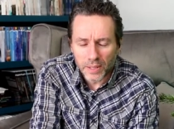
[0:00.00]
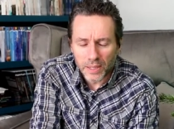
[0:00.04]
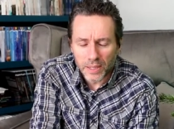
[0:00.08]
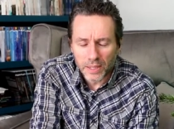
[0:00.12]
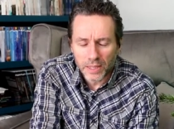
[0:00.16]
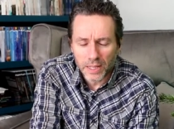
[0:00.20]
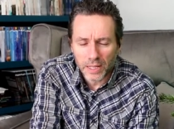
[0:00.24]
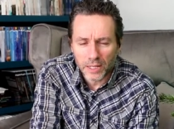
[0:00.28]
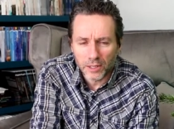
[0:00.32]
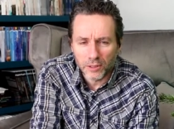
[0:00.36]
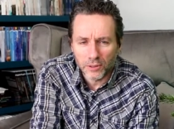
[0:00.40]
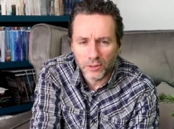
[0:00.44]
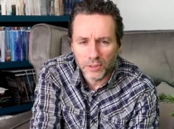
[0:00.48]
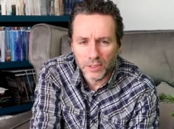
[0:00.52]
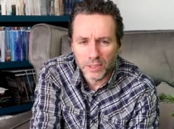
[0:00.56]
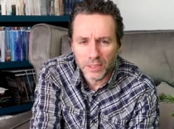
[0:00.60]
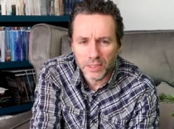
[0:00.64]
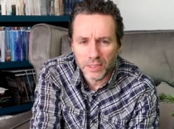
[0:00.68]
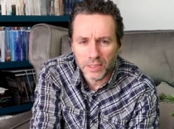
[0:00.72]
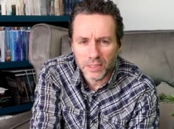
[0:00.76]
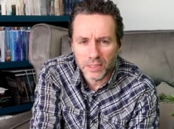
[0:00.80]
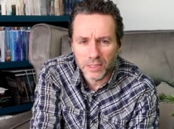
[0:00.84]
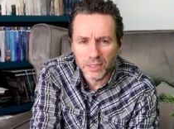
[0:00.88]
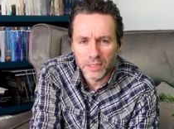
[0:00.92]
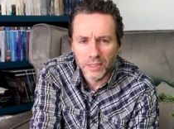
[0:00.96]
thank
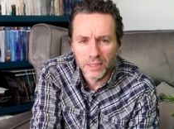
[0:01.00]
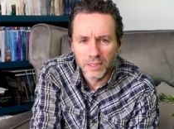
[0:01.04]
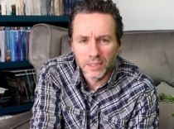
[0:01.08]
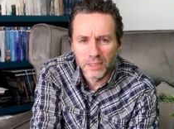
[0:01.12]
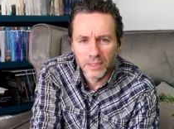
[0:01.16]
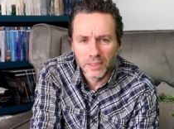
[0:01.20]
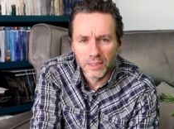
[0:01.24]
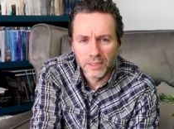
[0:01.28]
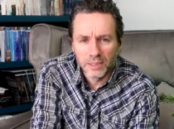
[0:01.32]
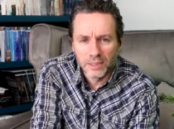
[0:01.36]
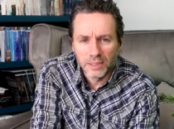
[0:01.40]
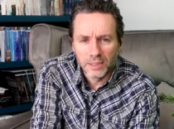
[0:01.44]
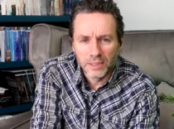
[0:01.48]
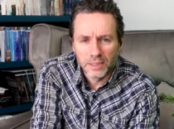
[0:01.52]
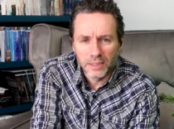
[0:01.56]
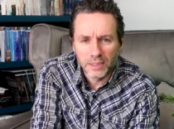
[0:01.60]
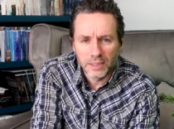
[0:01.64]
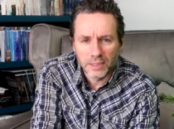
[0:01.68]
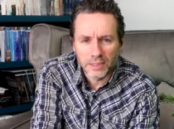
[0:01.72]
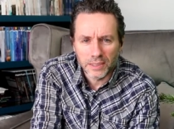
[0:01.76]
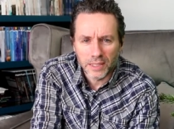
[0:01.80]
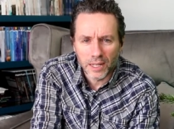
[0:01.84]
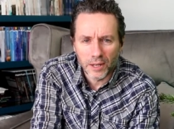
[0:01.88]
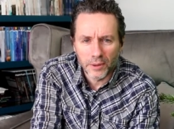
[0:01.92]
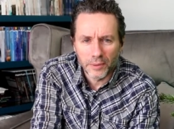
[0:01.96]
goodness.
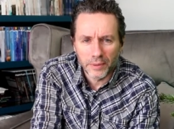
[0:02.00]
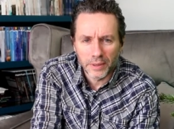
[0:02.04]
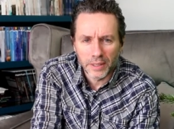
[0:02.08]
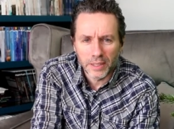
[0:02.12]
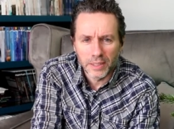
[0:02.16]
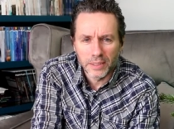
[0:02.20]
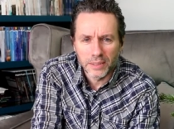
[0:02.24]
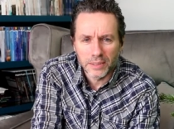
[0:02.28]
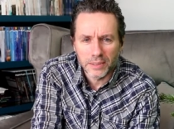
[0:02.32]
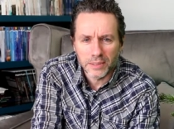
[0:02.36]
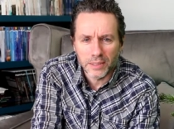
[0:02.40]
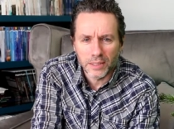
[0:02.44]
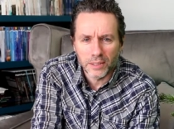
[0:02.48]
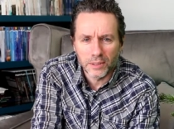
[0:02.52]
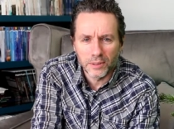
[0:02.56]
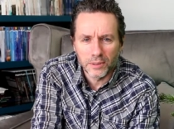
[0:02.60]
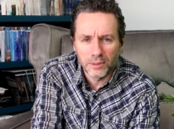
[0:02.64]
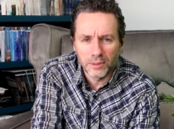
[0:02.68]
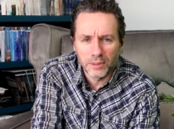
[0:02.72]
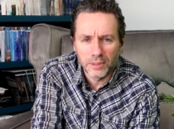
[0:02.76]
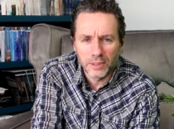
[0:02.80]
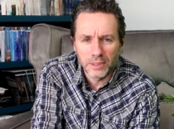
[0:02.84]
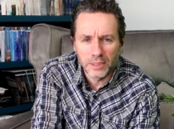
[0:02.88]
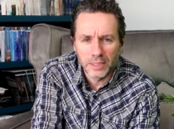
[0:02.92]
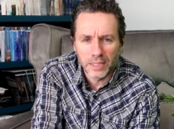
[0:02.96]
is going.
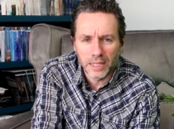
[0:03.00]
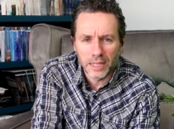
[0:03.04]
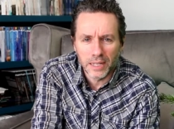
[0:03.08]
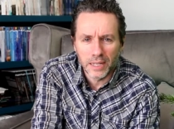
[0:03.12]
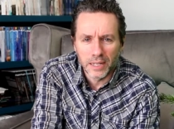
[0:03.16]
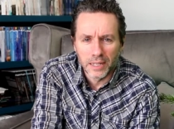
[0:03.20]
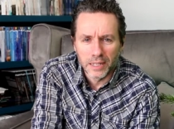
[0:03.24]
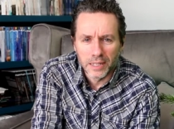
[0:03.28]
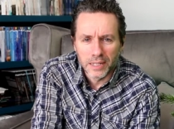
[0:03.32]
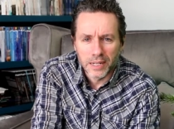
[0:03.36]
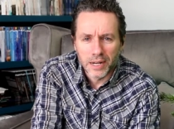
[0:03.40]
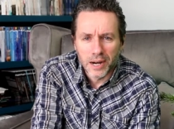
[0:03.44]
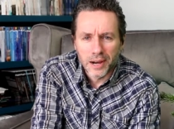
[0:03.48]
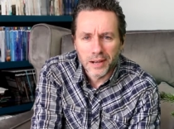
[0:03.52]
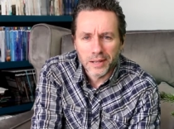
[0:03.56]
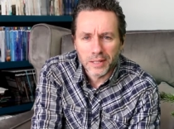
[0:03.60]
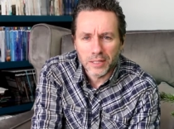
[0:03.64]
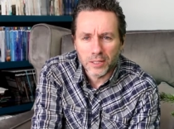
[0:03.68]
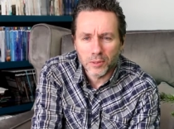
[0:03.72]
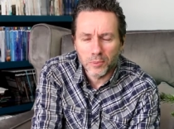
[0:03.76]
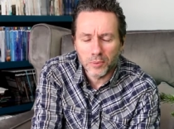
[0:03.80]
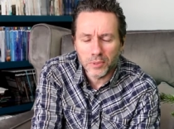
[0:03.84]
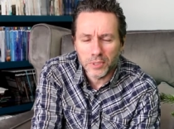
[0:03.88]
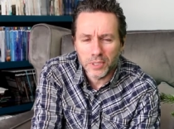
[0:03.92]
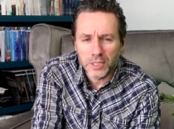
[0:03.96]
So yeah,
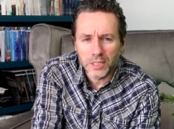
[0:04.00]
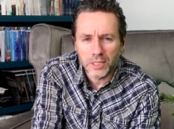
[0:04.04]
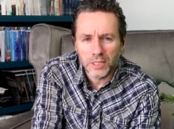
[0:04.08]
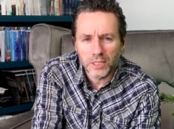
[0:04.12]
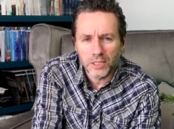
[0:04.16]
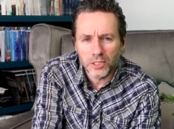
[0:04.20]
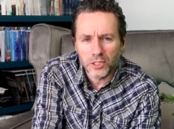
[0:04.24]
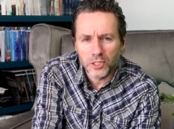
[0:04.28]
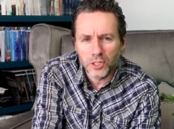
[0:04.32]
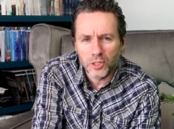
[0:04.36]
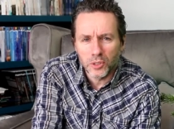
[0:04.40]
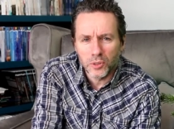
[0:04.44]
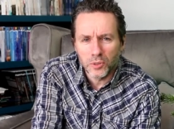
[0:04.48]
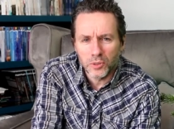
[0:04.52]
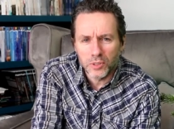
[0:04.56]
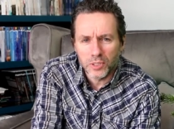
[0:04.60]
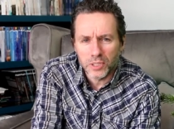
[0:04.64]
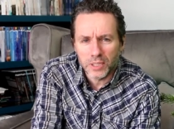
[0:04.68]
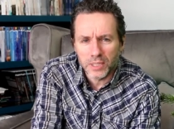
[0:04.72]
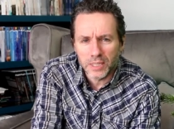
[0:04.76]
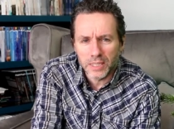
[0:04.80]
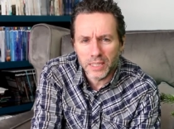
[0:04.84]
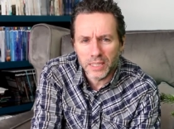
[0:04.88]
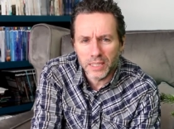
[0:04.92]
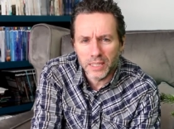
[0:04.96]
so what's he going to do
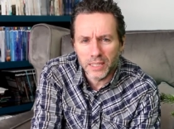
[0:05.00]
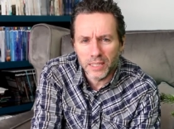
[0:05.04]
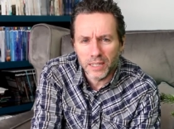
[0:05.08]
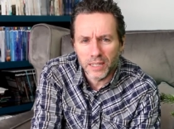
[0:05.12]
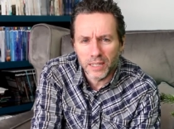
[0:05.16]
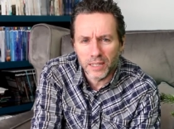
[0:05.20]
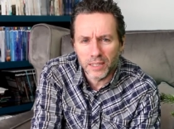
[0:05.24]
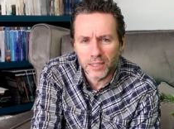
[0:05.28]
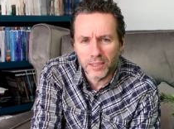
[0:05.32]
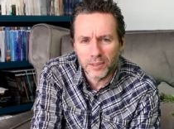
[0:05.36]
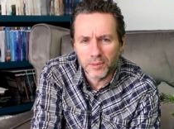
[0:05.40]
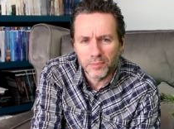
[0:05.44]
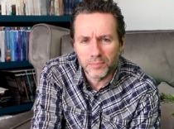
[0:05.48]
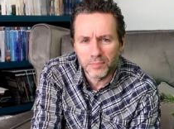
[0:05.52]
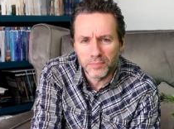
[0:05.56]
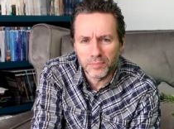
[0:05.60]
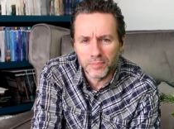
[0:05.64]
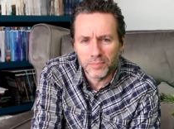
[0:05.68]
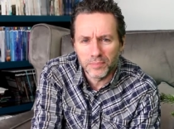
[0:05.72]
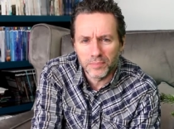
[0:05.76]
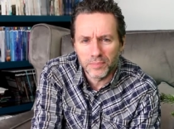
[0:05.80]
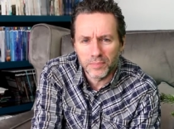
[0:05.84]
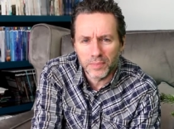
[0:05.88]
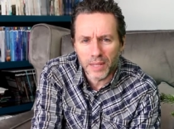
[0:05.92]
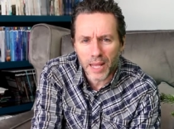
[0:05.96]
to the
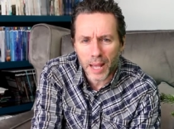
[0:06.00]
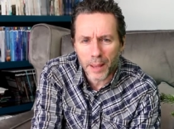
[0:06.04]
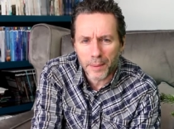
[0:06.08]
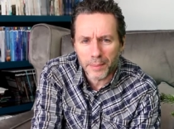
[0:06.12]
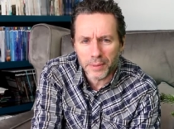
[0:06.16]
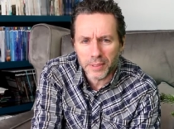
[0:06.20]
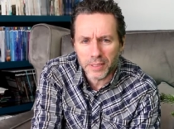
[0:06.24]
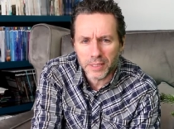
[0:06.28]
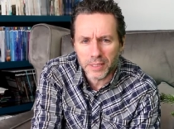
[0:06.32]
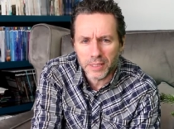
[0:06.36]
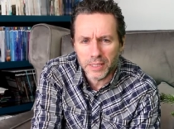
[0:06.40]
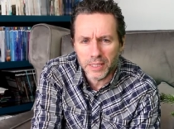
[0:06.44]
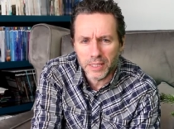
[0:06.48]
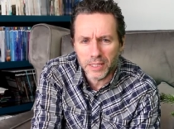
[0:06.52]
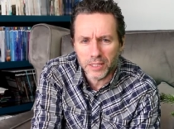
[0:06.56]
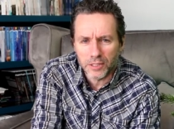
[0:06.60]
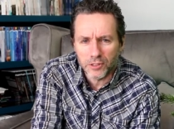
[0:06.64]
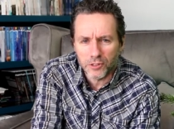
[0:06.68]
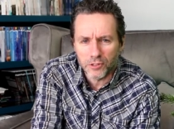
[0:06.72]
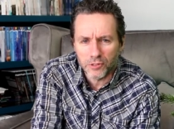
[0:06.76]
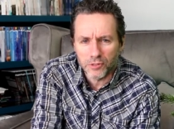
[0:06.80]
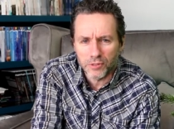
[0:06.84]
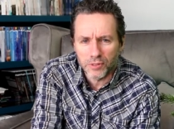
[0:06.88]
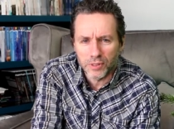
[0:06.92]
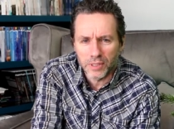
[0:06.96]
amateur
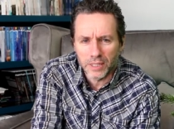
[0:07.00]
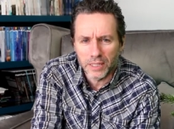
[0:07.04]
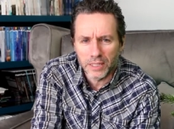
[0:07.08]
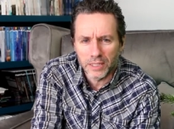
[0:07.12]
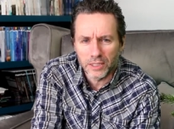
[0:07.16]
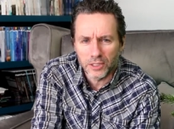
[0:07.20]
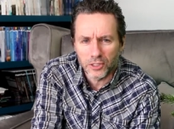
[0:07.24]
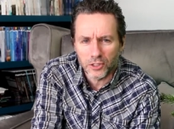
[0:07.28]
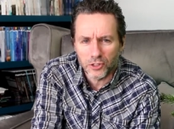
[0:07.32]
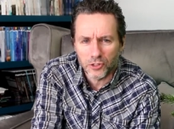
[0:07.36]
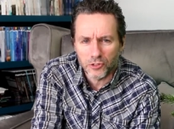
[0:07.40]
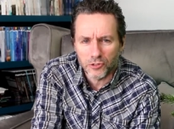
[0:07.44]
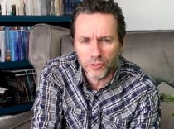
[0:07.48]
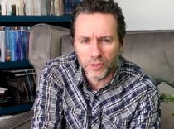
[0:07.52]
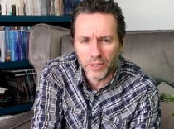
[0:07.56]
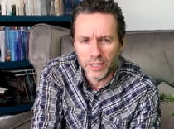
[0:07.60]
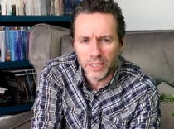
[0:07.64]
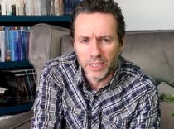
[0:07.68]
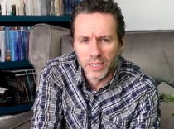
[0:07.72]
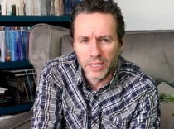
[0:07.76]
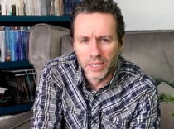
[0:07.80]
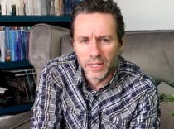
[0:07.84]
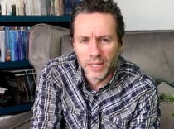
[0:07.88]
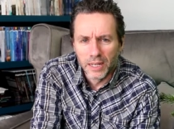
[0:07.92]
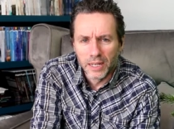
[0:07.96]
theatre
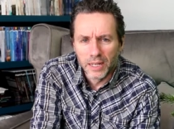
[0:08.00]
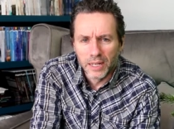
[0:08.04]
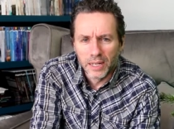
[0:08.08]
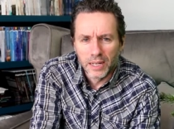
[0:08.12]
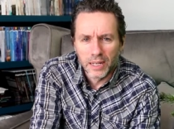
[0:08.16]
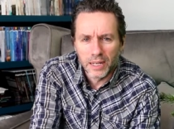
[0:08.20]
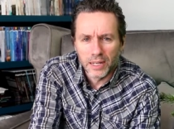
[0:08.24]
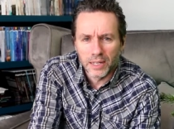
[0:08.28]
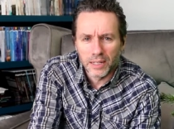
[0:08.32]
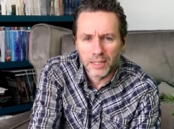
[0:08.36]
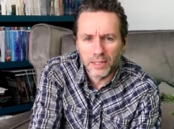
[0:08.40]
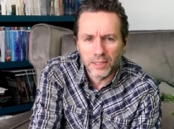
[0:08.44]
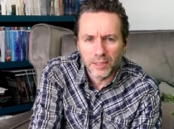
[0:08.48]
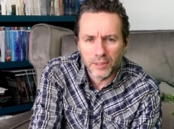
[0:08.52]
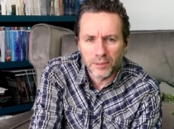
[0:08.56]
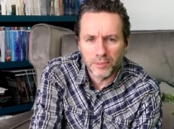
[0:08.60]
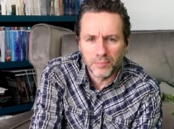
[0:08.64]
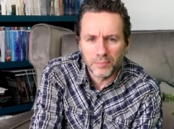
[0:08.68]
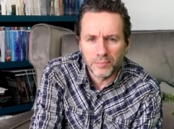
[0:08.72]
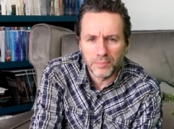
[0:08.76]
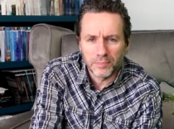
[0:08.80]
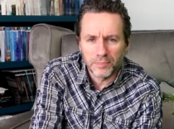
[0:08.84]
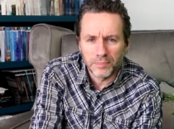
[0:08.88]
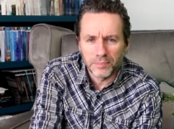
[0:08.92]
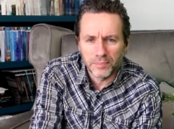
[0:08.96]
industry? Just
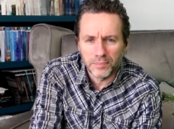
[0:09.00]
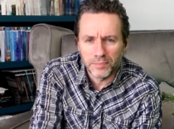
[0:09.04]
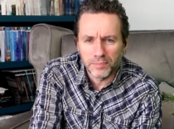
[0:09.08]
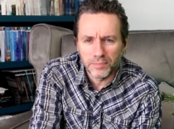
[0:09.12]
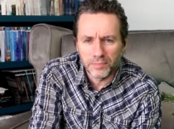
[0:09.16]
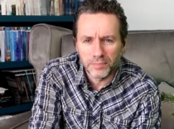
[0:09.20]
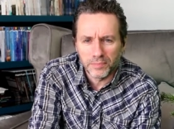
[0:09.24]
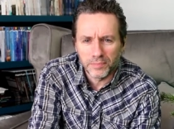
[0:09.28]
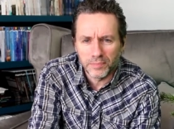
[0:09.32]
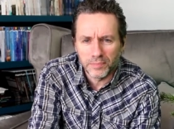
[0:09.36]
when